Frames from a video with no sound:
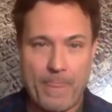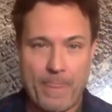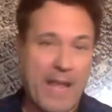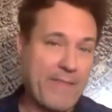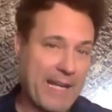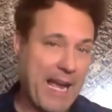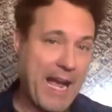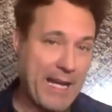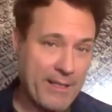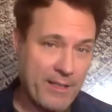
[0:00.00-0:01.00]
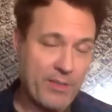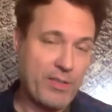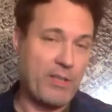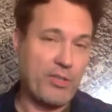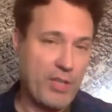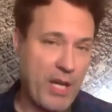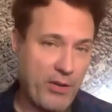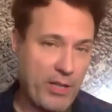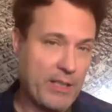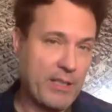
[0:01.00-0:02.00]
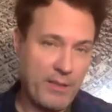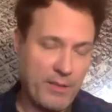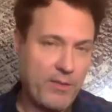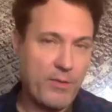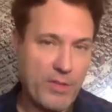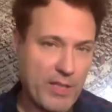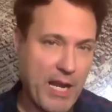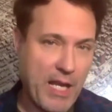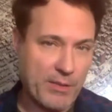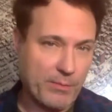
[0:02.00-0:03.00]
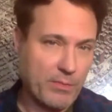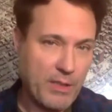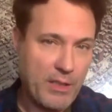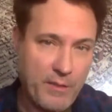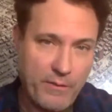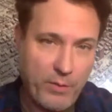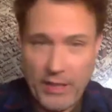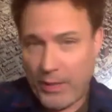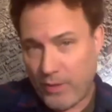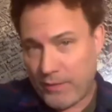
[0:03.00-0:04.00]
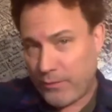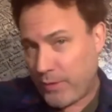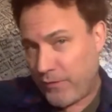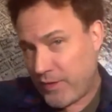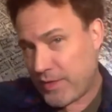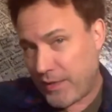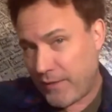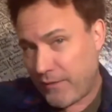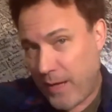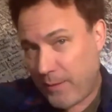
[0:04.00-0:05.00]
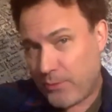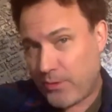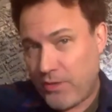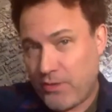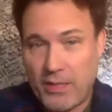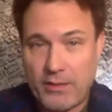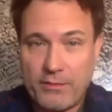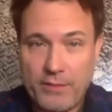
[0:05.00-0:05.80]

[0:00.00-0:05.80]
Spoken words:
and the kindness and the sharing and the enthusiasm for like what feels like a family reunion.